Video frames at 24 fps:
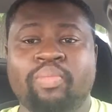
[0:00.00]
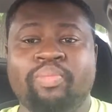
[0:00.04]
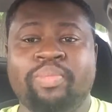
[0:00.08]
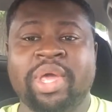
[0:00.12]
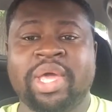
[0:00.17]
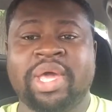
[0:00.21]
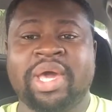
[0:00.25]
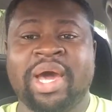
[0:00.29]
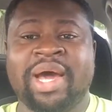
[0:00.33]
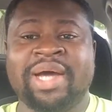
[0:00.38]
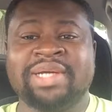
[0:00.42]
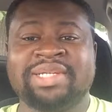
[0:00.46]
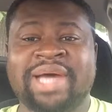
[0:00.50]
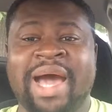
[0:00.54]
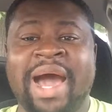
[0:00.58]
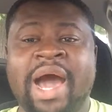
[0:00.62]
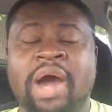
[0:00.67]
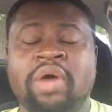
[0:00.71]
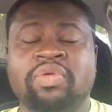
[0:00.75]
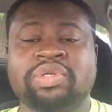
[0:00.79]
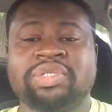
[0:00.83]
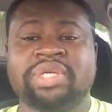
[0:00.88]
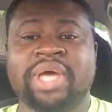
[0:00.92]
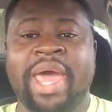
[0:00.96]
because
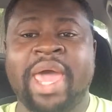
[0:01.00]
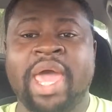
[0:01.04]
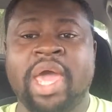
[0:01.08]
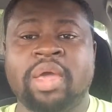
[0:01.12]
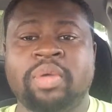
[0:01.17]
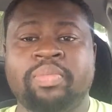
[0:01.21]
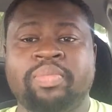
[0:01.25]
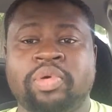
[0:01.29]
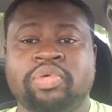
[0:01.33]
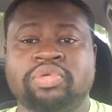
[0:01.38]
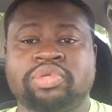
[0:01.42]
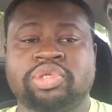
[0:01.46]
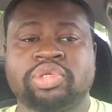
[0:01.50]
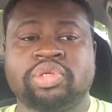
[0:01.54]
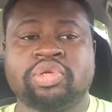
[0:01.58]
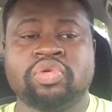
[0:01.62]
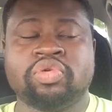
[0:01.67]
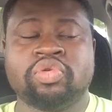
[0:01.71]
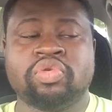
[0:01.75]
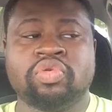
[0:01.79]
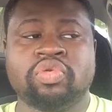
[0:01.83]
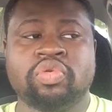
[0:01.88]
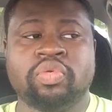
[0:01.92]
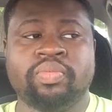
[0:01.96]
I was able
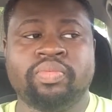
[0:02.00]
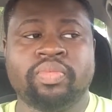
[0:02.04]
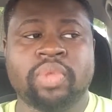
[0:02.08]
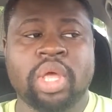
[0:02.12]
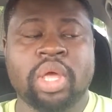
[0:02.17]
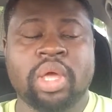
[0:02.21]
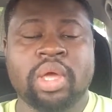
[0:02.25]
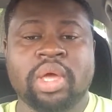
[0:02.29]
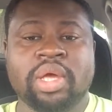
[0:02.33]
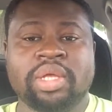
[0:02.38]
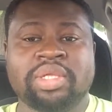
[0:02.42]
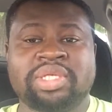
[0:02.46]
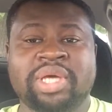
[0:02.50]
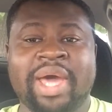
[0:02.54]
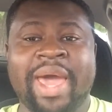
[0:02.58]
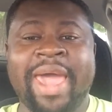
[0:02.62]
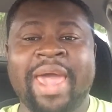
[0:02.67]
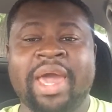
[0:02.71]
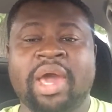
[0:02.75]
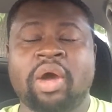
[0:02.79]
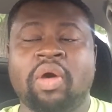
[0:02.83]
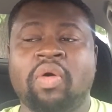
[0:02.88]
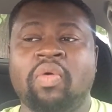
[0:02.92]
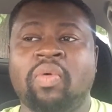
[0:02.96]
to
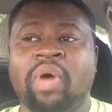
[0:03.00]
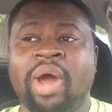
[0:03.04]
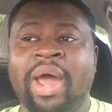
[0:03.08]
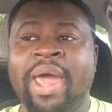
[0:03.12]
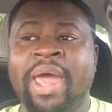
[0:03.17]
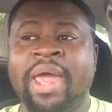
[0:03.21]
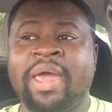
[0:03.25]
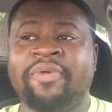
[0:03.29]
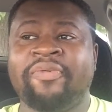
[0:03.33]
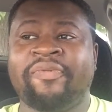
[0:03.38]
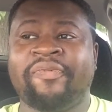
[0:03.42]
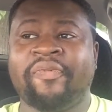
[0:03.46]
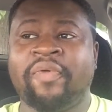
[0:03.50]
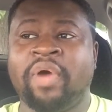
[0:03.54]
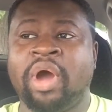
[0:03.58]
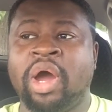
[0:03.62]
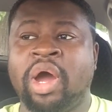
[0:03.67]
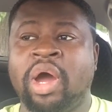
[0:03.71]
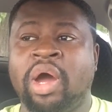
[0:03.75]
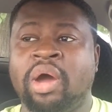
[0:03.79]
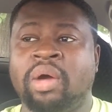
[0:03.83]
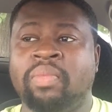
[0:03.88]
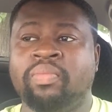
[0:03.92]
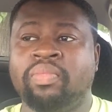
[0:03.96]
take away
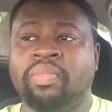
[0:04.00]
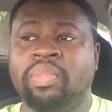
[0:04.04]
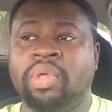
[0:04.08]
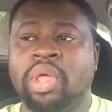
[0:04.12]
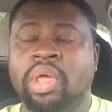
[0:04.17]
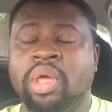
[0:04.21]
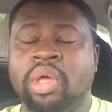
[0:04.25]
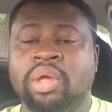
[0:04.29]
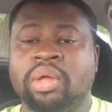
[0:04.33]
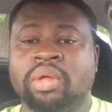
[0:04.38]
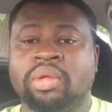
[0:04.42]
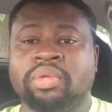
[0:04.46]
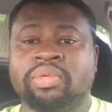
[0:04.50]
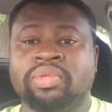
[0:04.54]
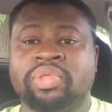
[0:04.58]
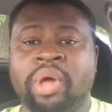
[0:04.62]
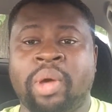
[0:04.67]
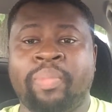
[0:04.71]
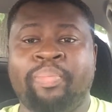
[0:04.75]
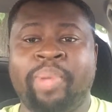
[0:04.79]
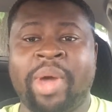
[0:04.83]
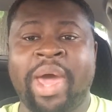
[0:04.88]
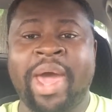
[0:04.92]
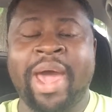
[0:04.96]
from
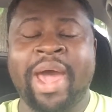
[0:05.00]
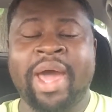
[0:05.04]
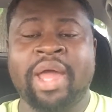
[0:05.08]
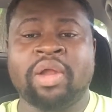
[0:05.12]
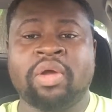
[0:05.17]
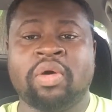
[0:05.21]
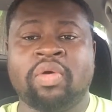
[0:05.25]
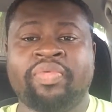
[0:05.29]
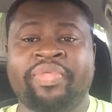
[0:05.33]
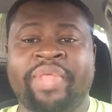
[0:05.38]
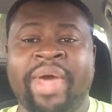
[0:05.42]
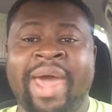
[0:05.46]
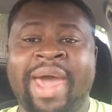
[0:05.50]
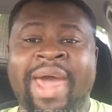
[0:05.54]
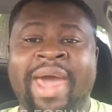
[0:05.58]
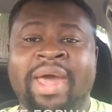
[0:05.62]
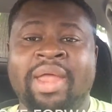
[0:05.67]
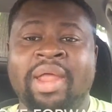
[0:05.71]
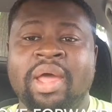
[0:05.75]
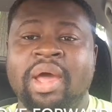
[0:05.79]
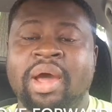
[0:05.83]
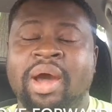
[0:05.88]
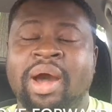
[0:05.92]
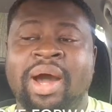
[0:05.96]
the panel
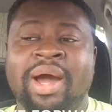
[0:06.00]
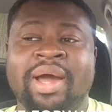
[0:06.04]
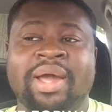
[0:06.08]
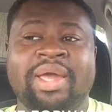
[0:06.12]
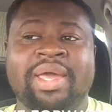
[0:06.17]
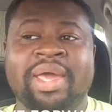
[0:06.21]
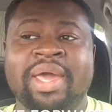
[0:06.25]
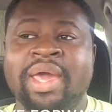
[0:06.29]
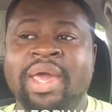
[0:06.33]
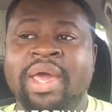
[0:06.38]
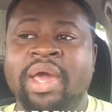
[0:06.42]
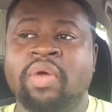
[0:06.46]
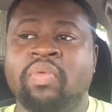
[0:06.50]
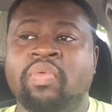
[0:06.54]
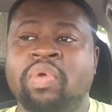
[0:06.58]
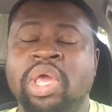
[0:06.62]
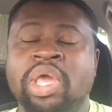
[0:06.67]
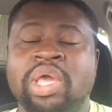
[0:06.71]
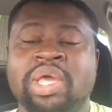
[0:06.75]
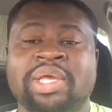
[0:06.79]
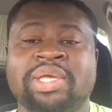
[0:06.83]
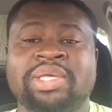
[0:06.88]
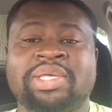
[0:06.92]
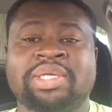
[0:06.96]
that, again,
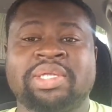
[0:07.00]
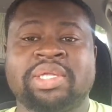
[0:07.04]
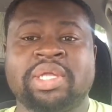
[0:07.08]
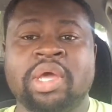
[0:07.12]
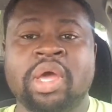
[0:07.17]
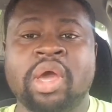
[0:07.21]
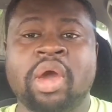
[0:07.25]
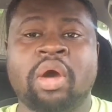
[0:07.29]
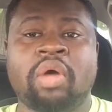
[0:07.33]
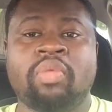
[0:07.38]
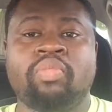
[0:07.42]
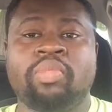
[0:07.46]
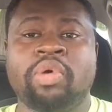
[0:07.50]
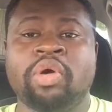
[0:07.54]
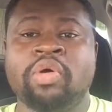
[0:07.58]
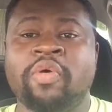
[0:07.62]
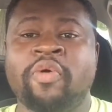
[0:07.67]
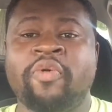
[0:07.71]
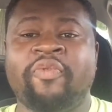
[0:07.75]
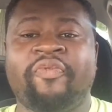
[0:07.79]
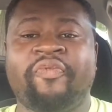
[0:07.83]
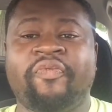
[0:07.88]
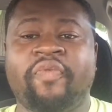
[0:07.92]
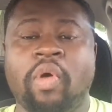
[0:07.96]
we can still
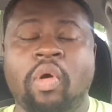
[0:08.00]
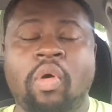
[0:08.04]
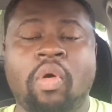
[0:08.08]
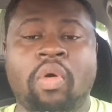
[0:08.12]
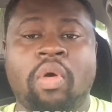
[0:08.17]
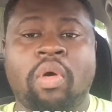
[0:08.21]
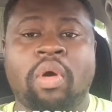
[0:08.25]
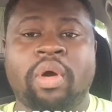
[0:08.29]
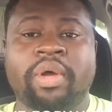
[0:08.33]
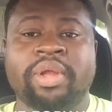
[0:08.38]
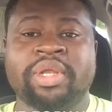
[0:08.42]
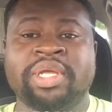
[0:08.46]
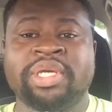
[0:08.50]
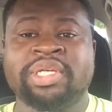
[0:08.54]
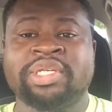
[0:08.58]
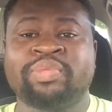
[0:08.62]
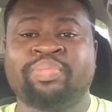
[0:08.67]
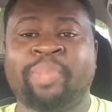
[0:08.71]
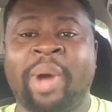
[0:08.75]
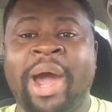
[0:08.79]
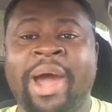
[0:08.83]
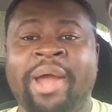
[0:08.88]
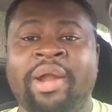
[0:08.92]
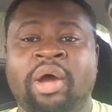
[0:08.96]
move forward
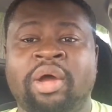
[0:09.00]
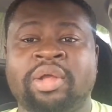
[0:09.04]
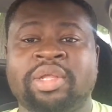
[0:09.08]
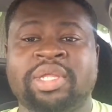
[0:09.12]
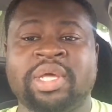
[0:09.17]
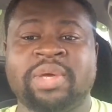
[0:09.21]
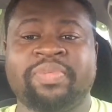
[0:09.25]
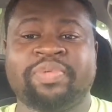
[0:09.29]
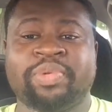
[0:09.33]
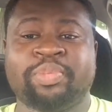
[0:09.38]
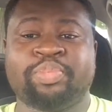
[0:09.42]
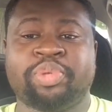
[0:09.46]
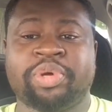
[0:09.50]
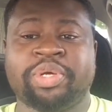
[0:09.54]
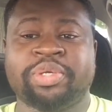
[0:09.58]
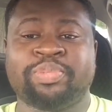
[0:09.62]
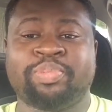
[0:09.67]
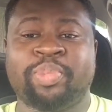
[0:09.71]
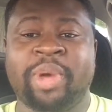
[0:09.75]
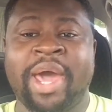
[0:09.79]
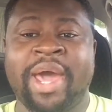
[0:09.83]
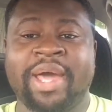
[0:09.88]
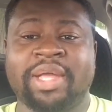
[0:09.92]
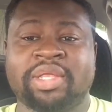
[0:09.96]
despite our different
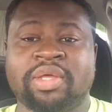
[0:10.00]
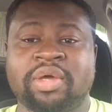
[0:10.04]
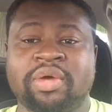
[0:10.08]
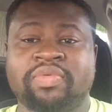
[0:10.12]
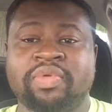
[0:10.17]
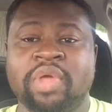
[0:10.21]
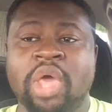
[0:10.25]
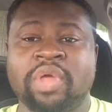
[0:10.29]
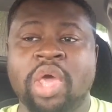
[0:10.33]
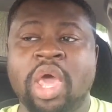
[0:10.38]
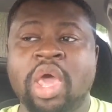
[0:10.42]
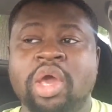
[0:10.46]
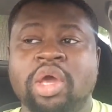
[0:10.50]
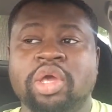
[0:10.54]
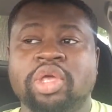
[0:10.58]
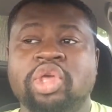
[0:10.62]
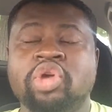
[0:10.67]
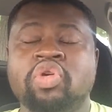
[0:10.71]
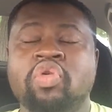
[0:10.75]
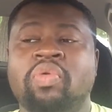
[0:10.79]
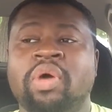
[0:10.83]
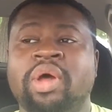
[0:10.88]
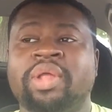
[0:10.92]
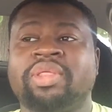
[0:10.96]
perspectives.
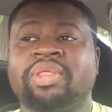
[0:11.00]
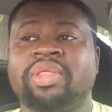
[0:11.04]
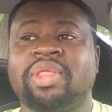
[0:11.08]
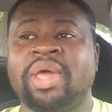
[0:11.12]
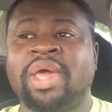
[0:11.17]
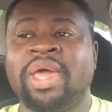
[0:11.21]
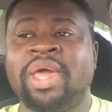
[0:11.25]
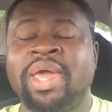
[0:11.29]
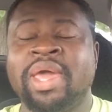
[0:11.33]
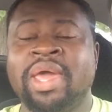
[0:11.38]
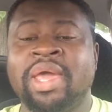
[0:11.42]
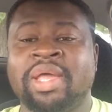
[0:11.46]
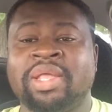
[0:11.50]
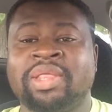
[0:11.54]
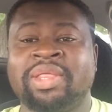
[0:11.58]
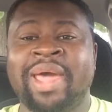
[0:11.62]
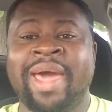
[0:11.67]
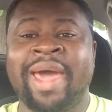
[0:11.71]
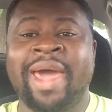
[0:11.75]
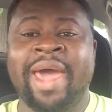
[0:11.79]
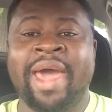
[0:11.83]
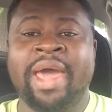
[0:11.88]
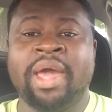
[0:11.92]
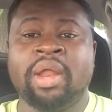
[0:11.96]
You would think
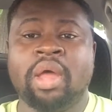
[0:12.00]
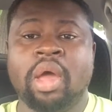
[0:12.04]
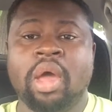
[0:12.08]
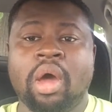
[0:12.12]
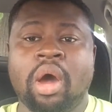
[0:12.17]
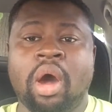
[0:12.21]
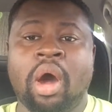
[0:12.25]
that,